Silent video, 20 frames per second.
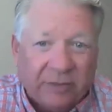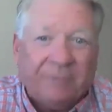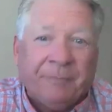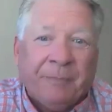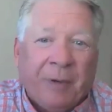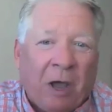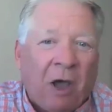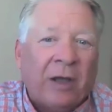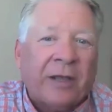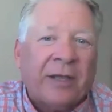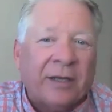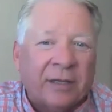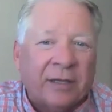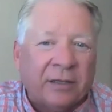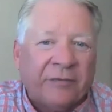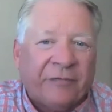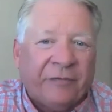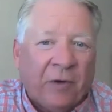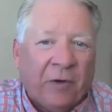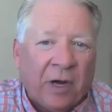the pocket
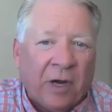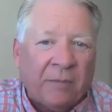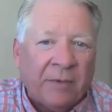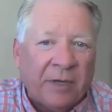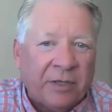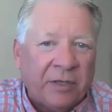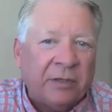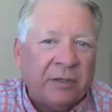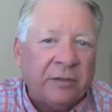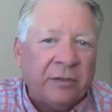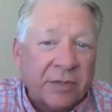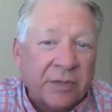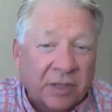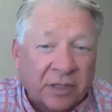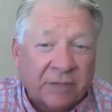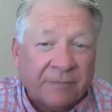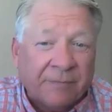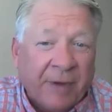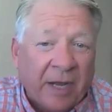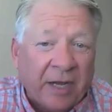of the farm, and you use
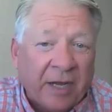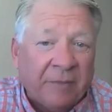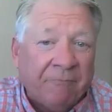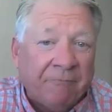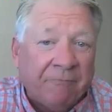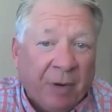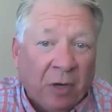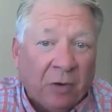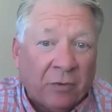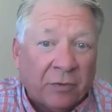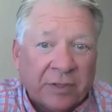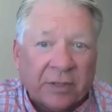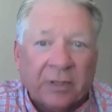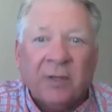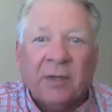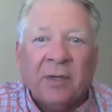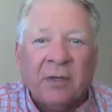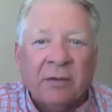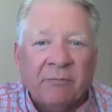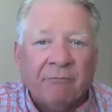it to buy a boat.
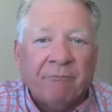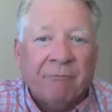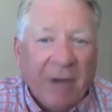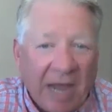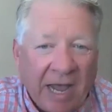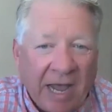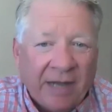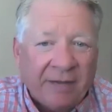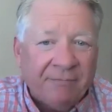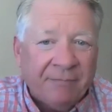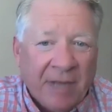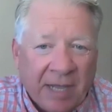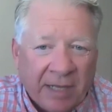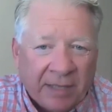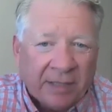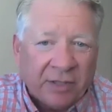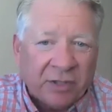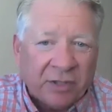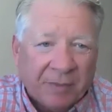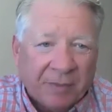Bad
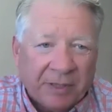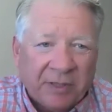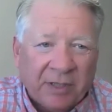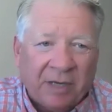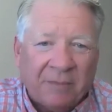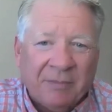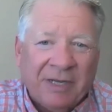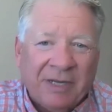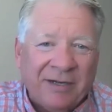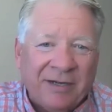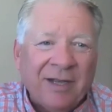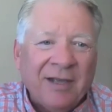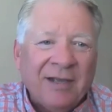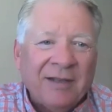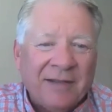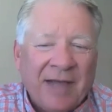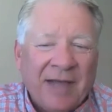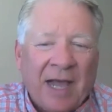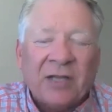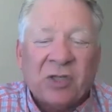management. I mean,
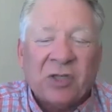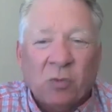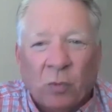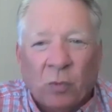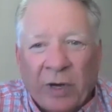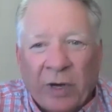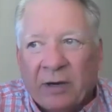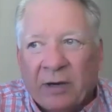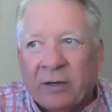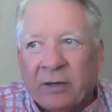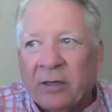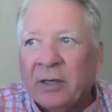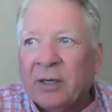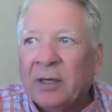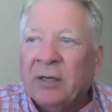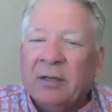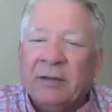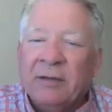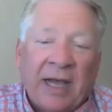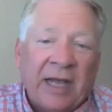that's where
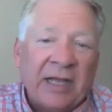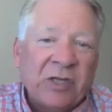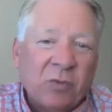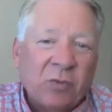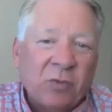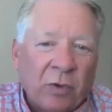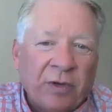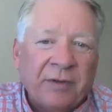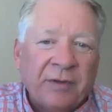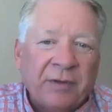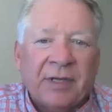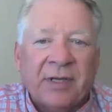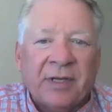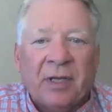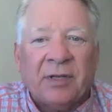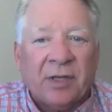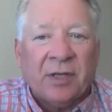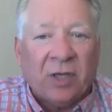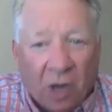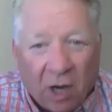
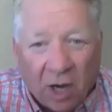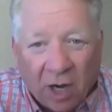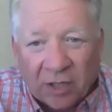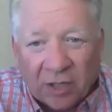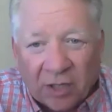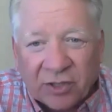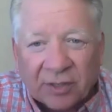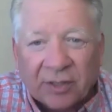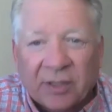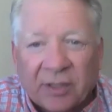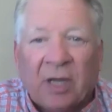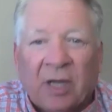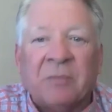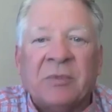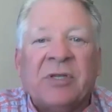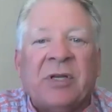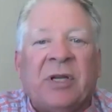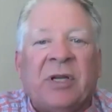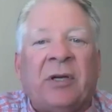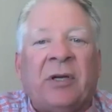the caution
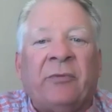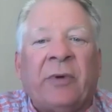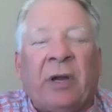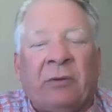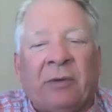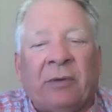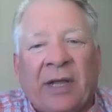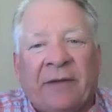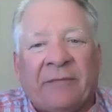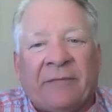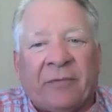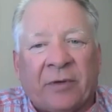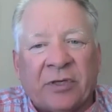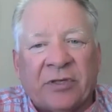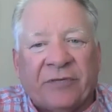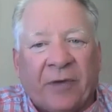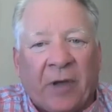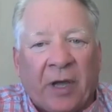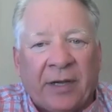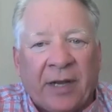comes in around
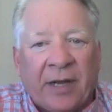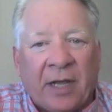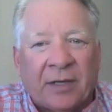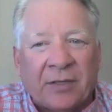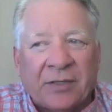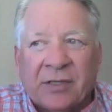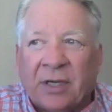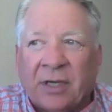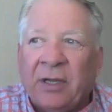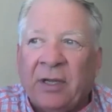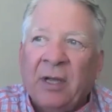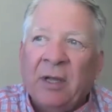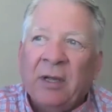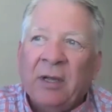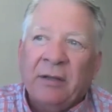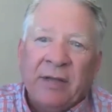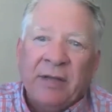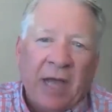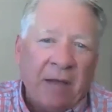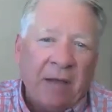leverage financing.
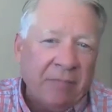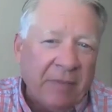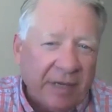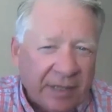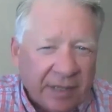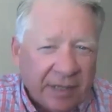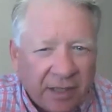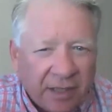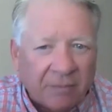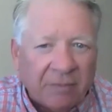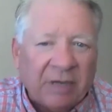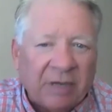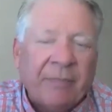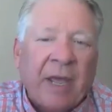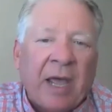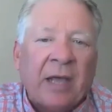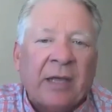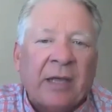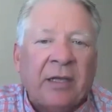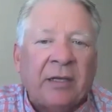That money coming
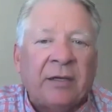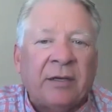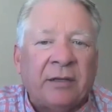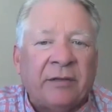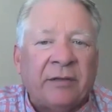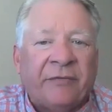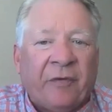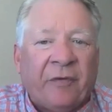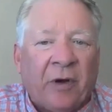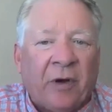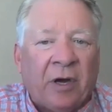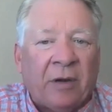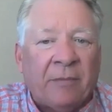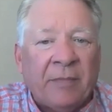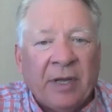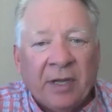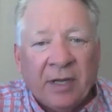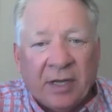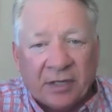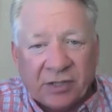back into the
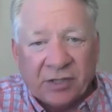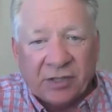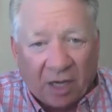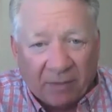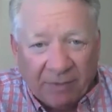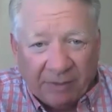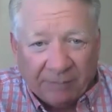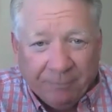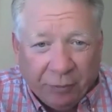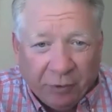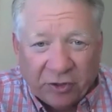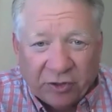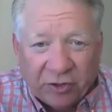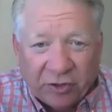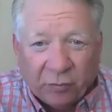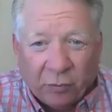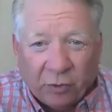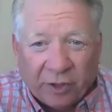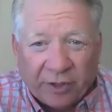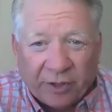farm has got to be
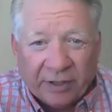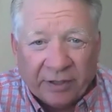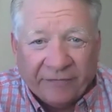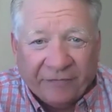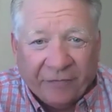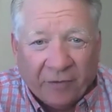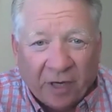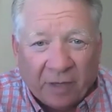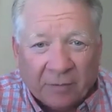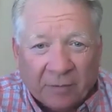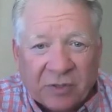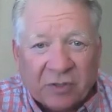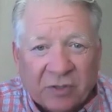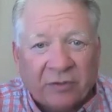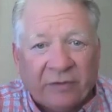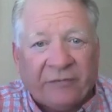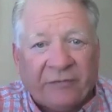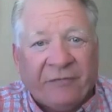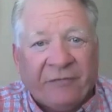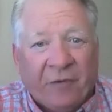put to work in the farm
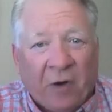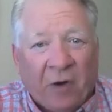so the